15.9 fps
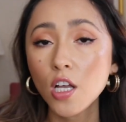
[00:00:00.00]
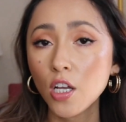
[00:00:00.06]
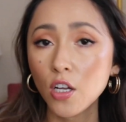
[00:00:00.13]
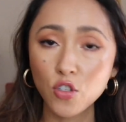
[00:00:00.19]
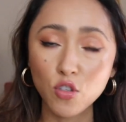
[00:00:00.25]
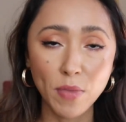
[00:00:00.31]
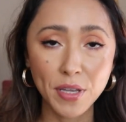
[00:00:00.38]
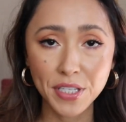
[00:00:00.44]

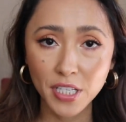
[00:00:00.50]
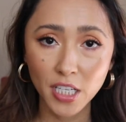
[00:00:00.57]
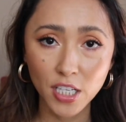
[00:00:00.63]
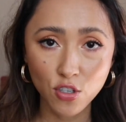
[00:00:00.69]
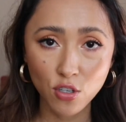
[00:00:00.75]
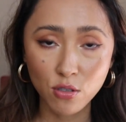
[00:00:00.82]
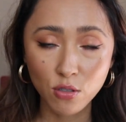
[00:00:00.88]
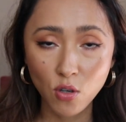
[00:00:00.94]
So you basically
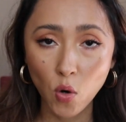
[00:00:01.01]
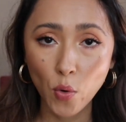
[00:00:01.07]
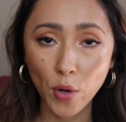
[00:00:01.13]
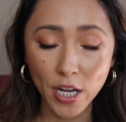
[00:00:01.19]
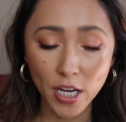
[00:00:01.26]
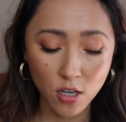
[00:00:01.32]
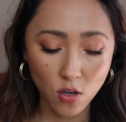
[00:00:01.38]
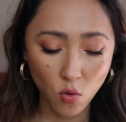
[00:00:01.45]
just go
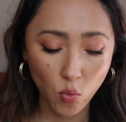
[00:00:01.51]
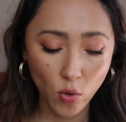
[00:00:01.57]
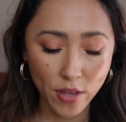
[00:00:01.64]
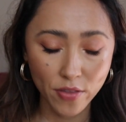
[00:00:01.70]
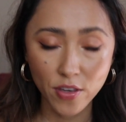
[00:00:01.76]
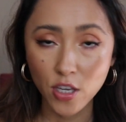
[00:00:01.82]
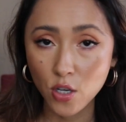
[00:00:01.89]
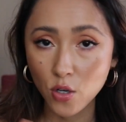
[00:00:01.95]
in
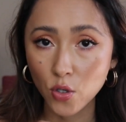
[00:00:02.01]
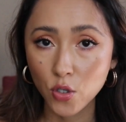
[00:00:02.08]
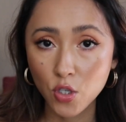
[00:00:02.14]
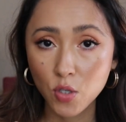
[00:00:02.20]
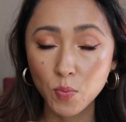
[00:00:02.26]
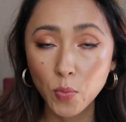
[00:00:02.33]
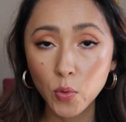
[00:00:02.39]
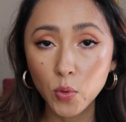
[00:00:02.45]
with your
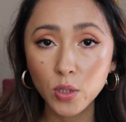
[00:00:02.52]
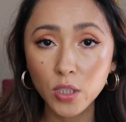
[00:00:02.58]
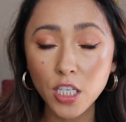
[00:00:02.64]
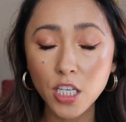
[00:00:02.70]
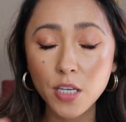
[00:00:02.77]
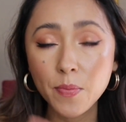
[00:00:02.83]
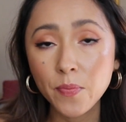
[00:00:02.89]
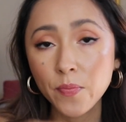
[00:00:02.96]

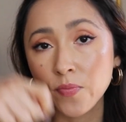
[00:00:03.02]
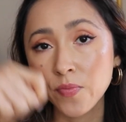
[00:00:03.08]
spoolie,